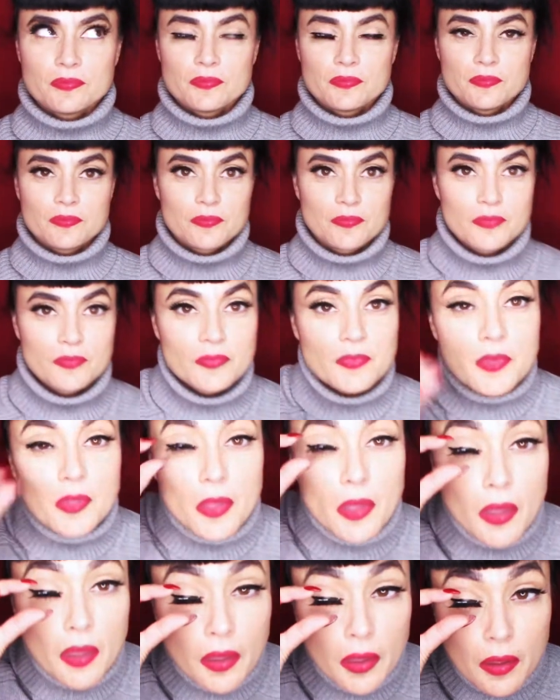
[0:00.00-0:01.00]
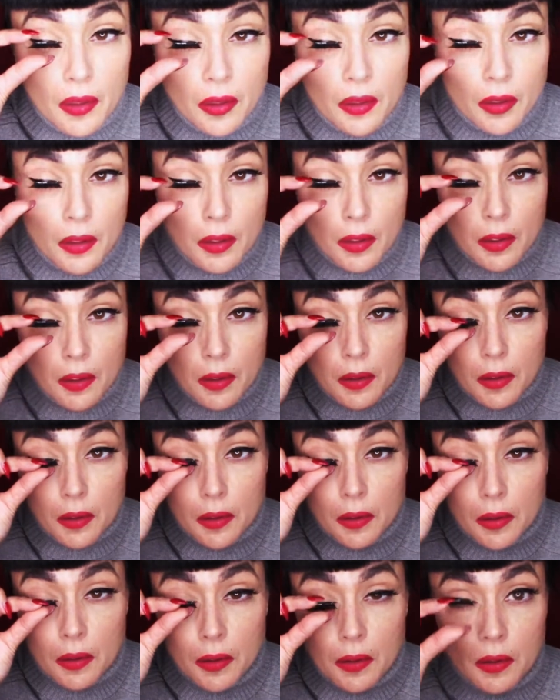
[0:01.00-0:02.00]
You can check out the lashes and play
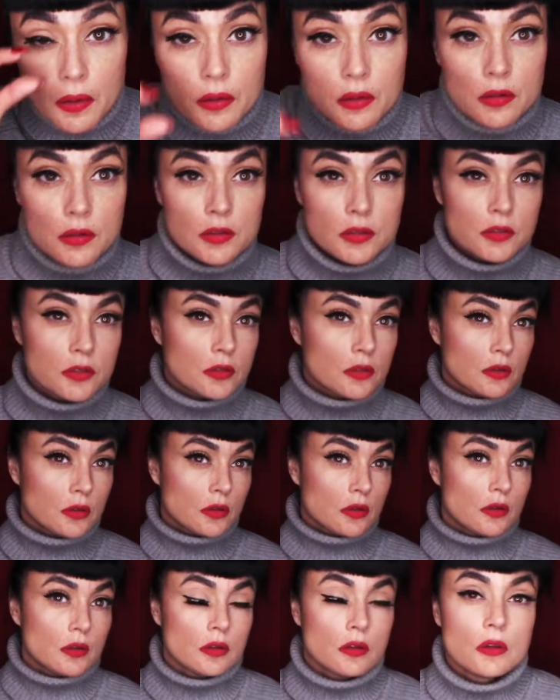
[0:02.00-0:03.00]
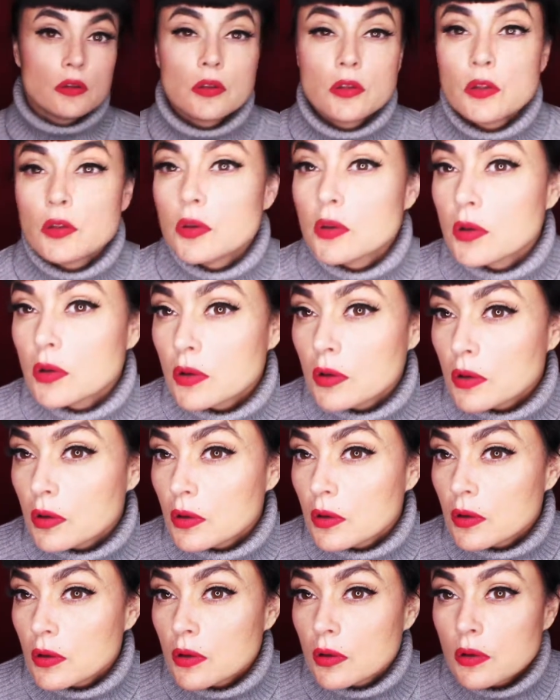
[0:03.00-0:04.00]
around with thick or thin, and I hope this helped
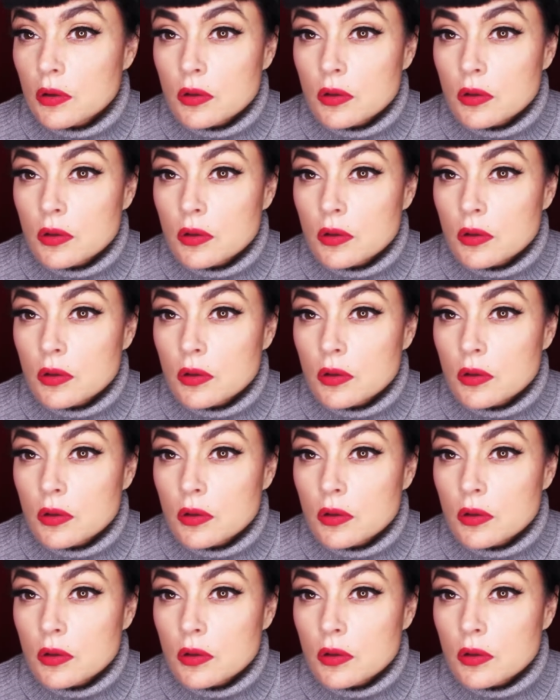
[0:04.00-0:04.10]
you.